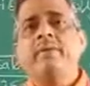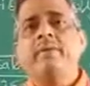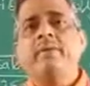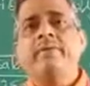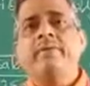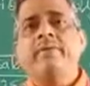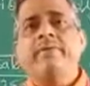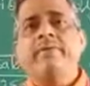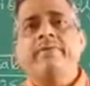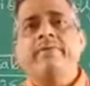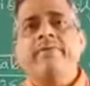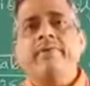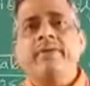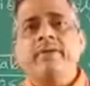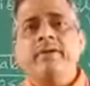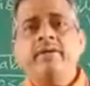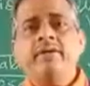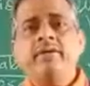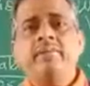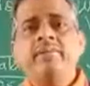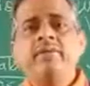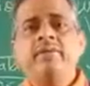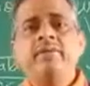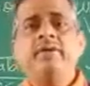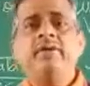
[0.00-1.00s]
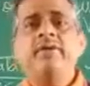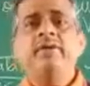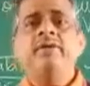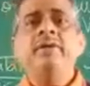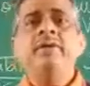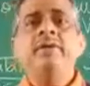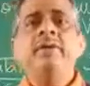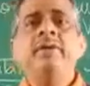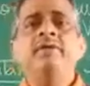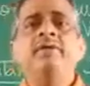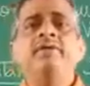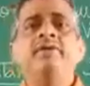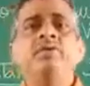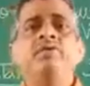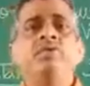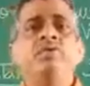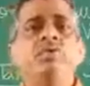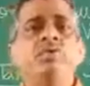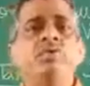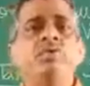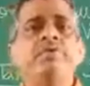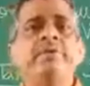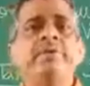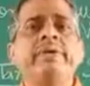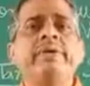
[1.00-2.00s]
The select command is used
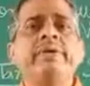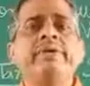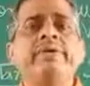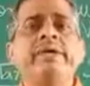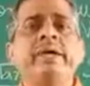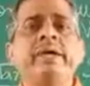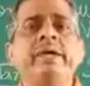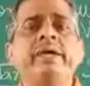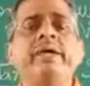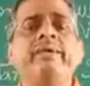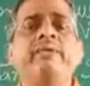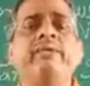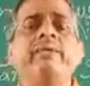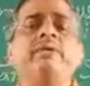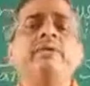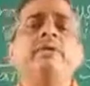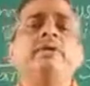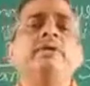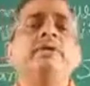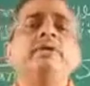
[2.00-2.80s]
to retrieve